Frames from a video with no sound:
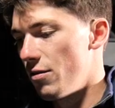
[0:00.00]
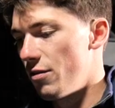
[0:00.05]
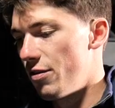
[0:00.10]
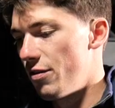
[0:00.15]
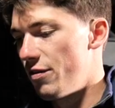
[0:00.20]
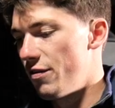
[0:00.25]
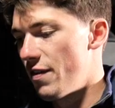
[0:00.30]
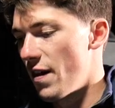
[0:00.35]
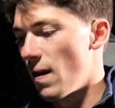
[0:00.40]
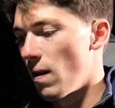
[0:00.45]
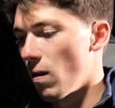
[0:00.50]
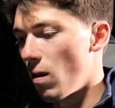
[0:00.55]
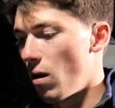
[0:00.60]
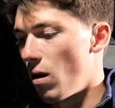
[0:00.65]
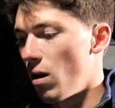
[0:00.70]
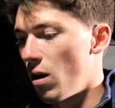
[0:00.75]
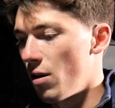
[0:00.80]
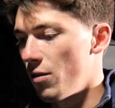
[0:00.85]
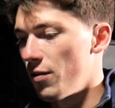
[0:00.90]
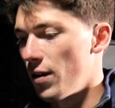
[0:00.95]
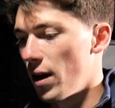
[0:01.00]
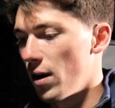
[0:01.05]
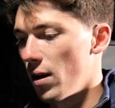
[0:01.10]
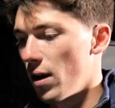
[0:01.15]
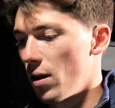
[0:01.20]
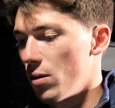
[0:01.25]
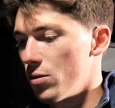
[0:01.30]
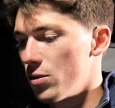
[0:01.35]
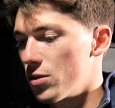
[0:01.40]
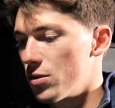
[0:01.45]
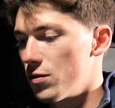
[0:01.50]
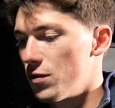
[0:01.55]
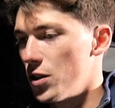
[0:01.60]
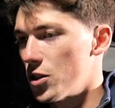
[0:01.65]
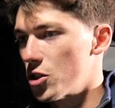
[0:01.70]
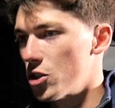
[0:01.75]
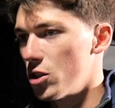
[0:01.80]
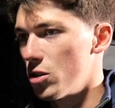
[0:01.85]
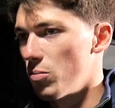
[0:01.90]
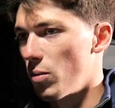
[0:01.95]
fell off. I, I was
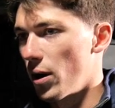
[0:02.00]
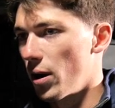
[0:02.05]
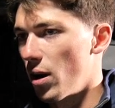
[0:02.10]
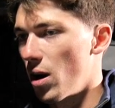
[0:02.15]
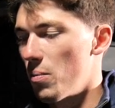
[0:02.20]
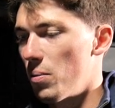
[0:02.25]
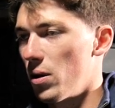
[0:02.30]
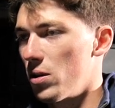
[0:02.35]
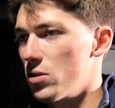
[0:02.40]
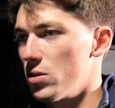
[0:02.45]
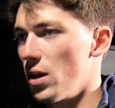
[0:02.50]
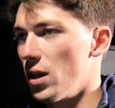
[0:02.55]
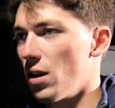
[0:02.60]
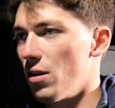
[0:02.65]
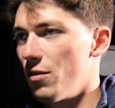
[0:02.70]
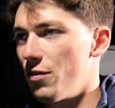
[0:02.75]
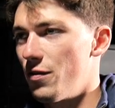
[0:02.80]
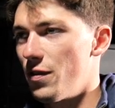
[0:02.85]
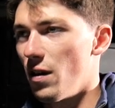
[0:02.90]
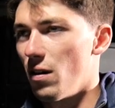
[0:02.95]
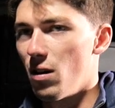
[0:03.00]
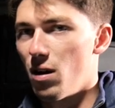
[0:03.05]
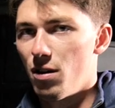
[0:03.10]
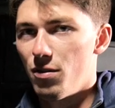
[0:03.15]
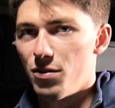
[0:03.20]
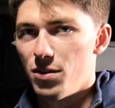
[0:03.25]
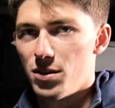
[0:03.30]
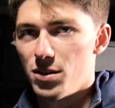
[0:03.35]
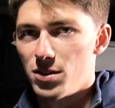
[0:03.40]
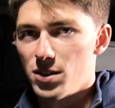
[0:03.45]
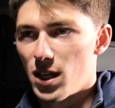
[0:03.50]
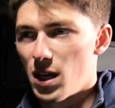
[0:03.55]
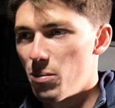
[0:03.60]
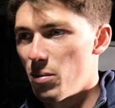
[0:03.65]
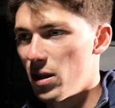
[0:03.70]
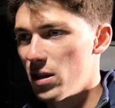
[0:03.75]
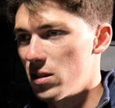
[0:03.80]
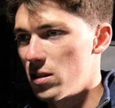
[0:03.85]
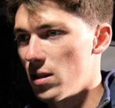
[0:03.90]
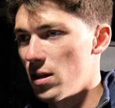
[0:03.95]
fishing in my grandparents' lake and it fell off the side
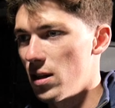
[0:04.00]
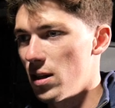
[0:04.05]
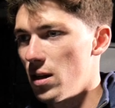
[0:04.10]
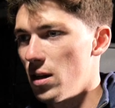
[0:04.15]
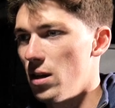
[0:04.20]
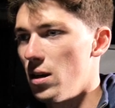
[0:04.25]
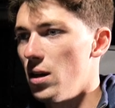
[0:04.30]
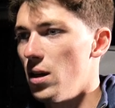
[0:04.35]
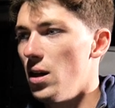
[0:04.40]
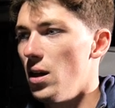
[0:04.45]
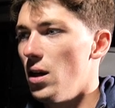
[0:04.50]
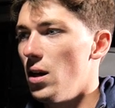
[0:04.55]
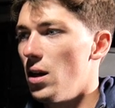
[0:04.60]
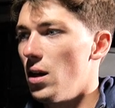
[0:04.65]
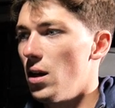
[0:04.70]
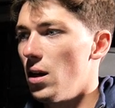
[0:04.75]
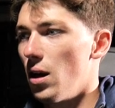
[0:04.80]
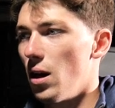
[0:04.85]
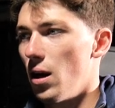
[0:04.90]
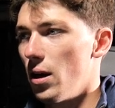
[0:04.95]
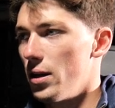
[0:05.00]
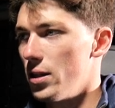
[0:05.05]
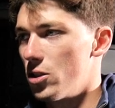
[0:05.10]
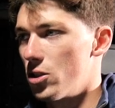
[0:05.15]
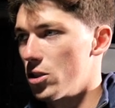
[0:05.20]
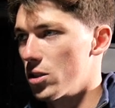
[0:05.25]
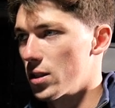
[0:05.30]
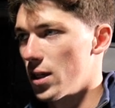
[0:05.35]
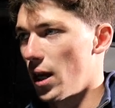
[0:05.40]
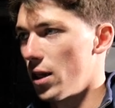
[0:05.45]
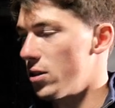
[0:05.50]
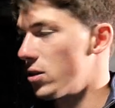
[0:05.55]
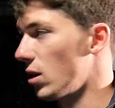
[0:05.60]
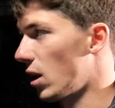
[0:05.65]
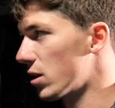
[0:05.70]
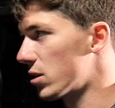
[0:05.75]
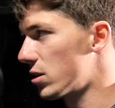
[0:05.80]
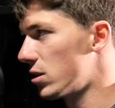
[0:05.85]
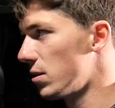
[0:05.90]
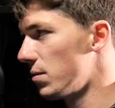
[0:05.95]
by side and uh, it just got
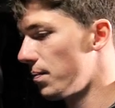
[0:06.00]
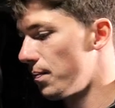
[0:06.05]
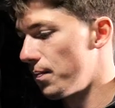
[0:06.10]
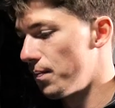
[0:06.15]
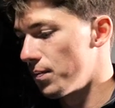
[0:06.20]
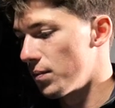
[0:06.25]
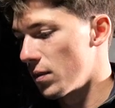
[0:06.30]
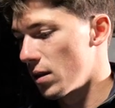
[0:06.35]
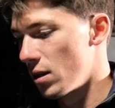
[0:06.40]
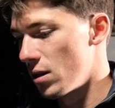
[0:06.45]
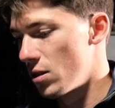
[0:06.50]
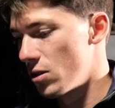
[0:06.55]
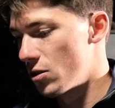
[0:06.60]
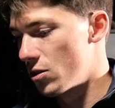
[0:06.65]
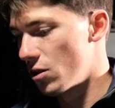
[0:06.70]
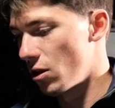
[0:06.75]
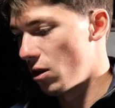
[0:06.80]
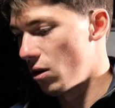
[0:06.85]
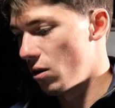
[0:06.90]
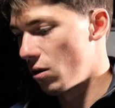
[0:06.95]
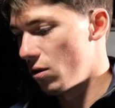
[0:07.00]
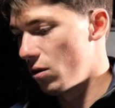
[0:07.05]
dusted. Yeah, so, it's